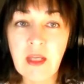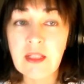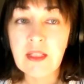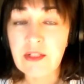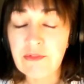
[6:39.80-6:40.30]

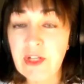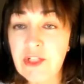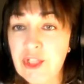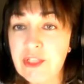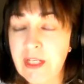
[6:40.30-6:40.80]
The
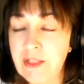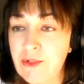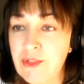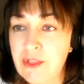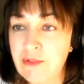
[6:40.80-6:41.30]
differential
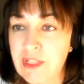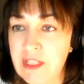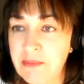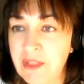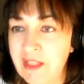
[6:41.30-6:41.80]
diagnosis of
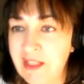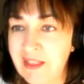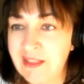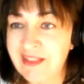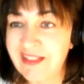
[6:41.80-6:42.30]
TTP
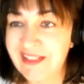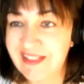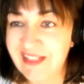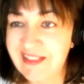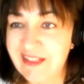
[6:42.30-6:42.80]
is
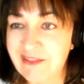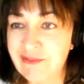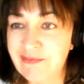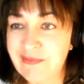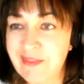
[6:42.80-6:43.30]
extensive,
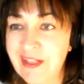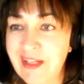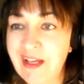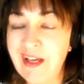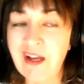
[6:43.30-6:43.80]

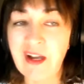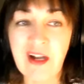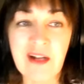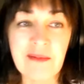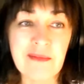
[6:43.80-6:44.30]

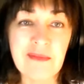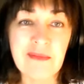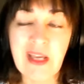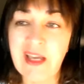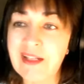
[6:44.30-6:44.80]

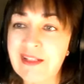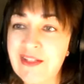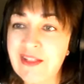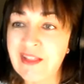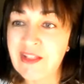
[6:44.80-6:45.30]
and
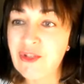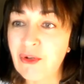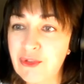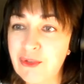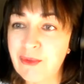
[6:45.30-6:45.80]
this
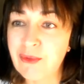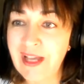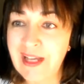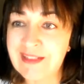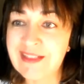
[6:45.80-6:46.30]
also
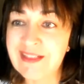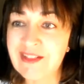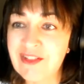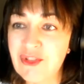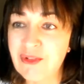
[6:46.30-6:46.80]
adds
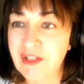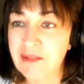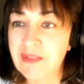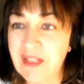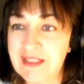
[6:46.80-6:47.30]
to the
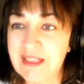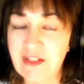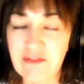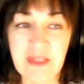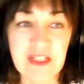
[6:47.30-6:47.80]
complexity
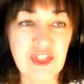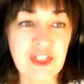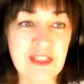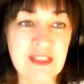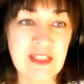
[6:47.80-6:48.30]
of
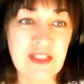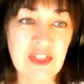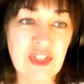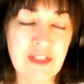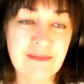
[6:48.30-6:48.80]
managing this
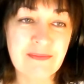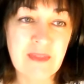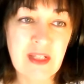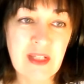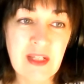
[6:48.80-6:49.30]
condition.
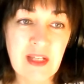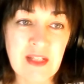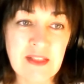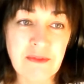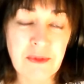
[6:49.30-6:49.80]

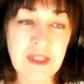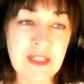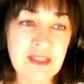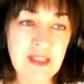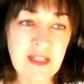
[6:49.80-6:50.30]
As I've already
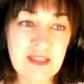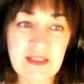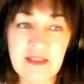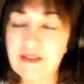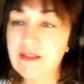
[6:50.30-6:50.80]

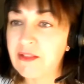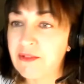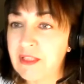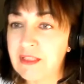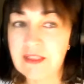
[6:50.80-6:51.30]
discussed, there
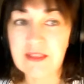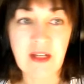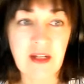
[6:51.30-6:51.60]
is